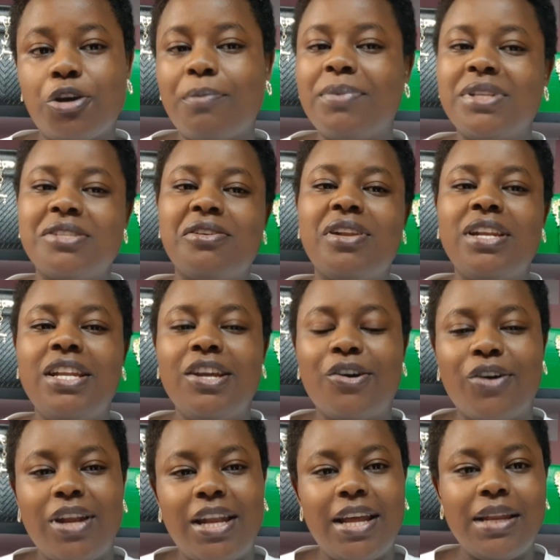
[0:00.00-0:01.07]
shop is only
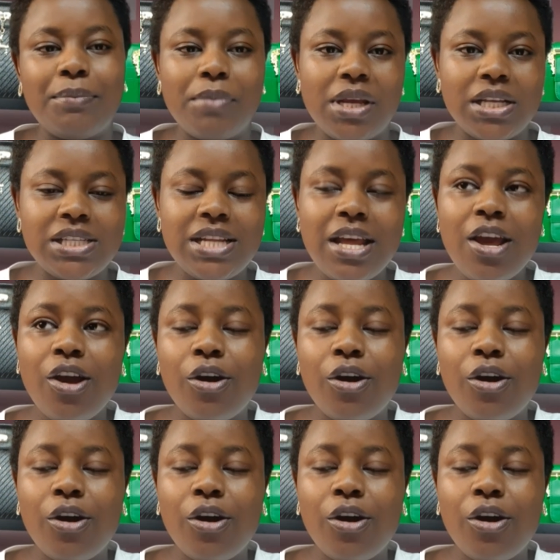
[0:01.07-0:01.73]
online based,